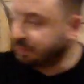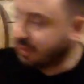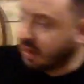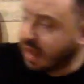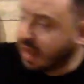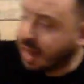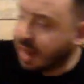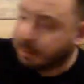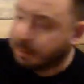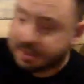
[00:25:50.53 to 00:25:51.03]

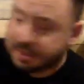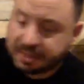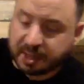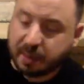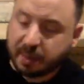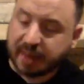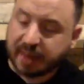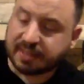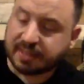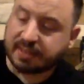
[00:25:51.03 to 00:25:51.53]
Hey, Whiskey
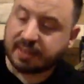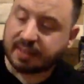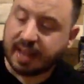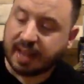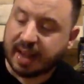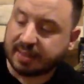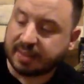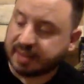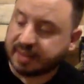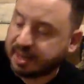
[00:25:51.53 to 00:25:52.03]
Quest is in the
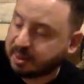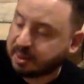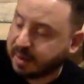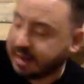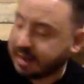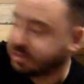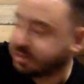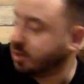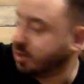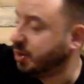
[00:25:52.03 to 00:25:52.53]
house. How you doing,
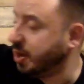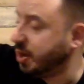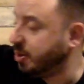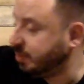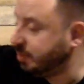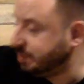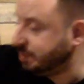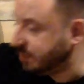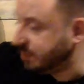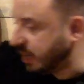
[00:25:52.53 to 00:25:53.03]

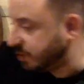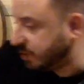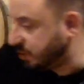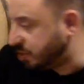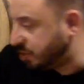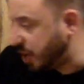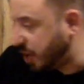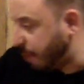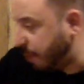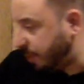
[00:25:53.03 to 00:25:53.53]
Antonio? Thanks for
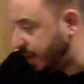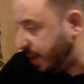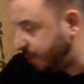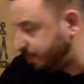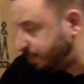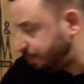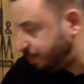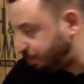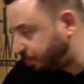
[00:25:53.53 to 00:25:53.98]
dropping in.